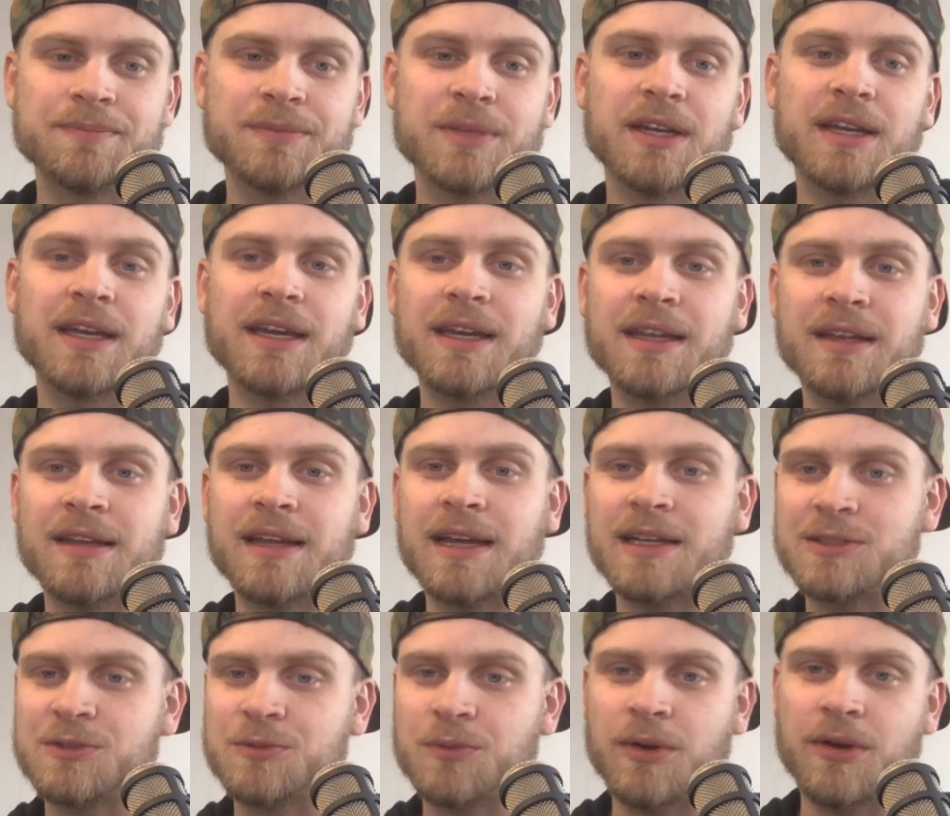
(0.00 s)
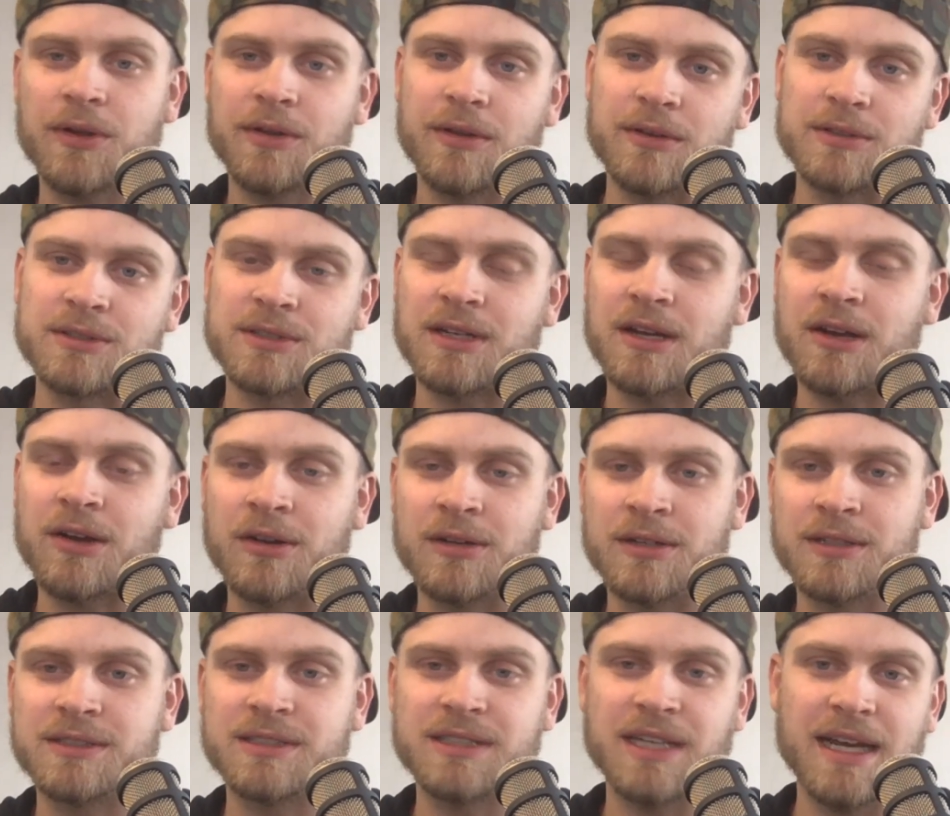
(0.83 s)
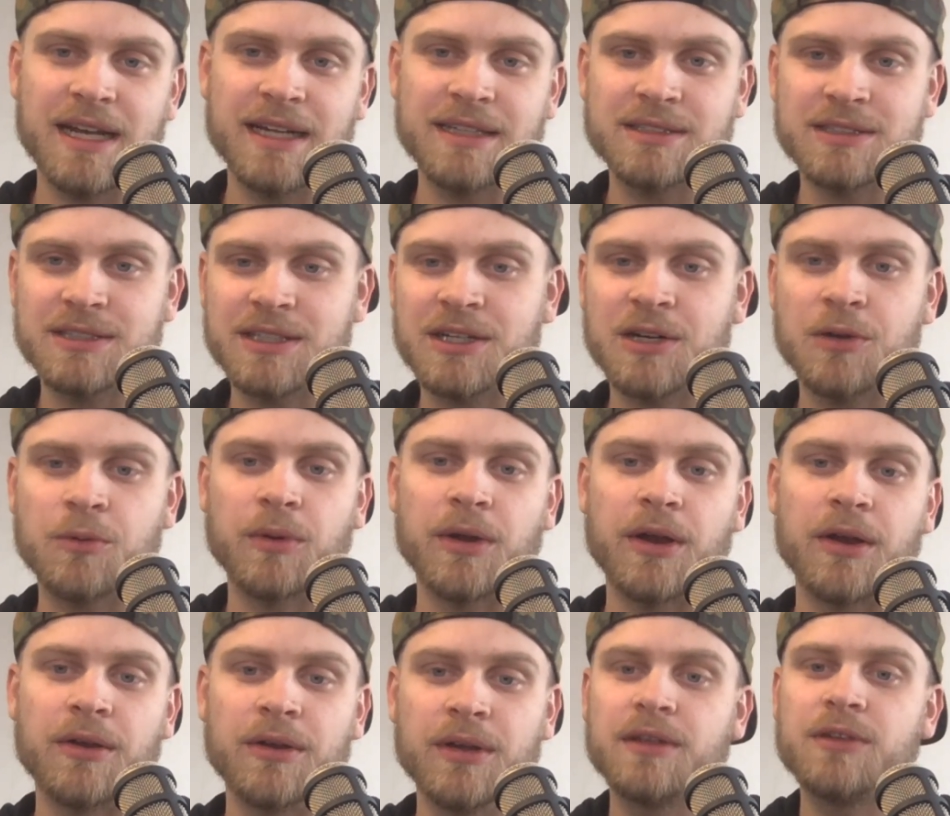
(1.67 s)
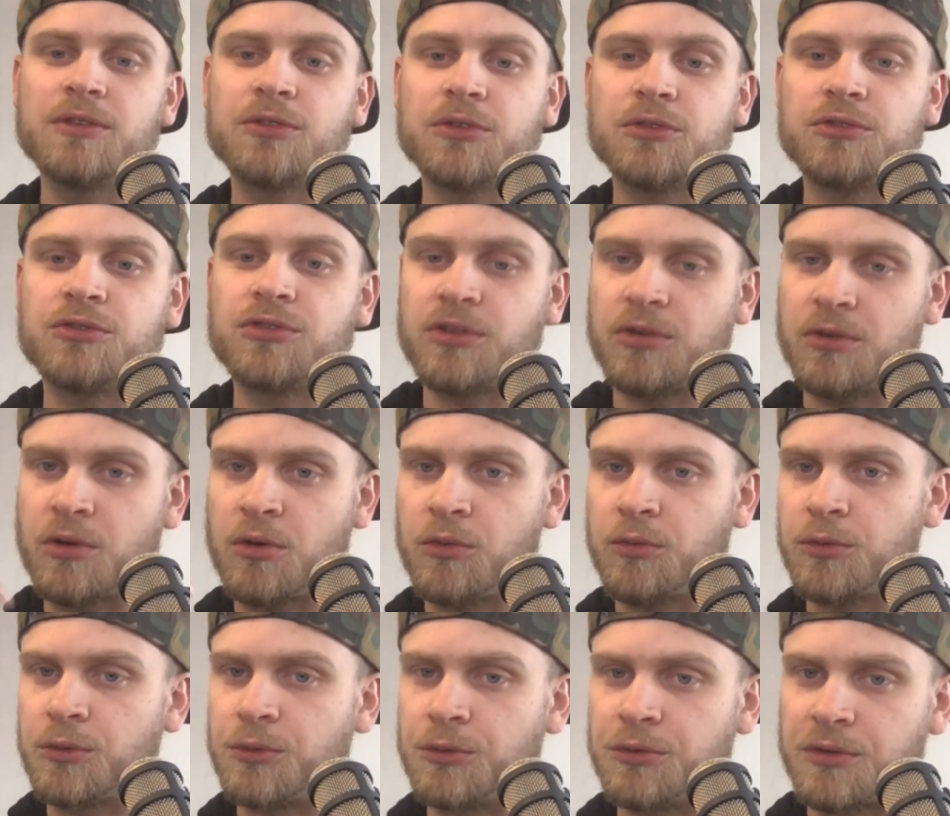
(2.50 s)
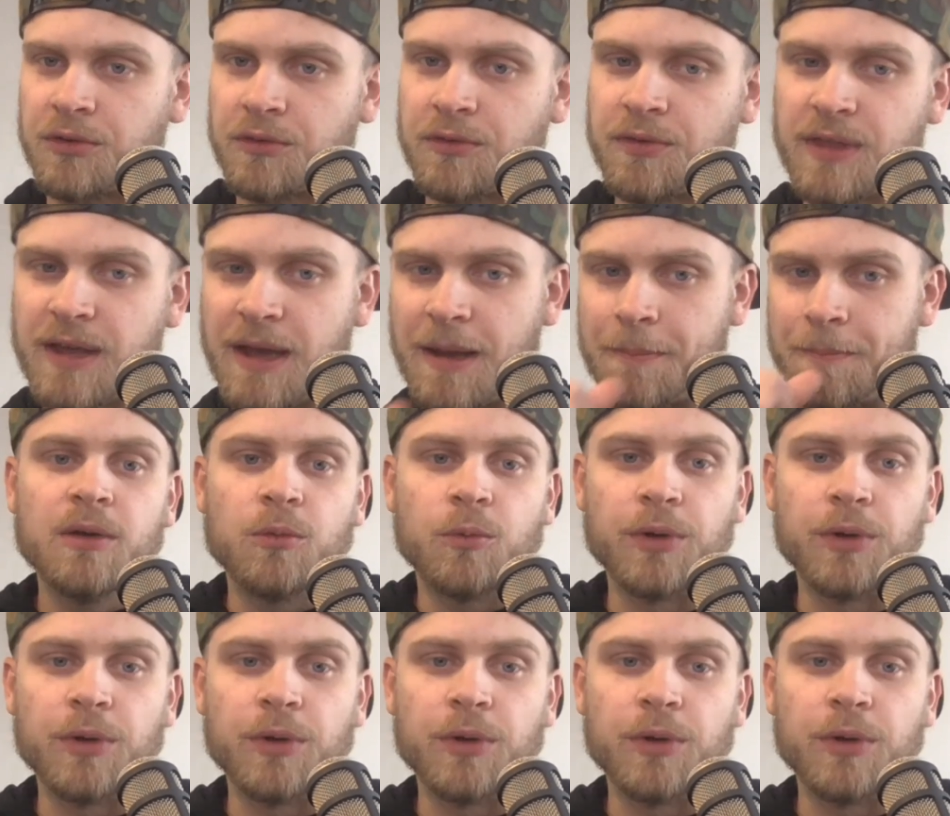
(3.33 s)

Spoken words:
Again, that's where there's an art and a science here, where these are general rules of thumb.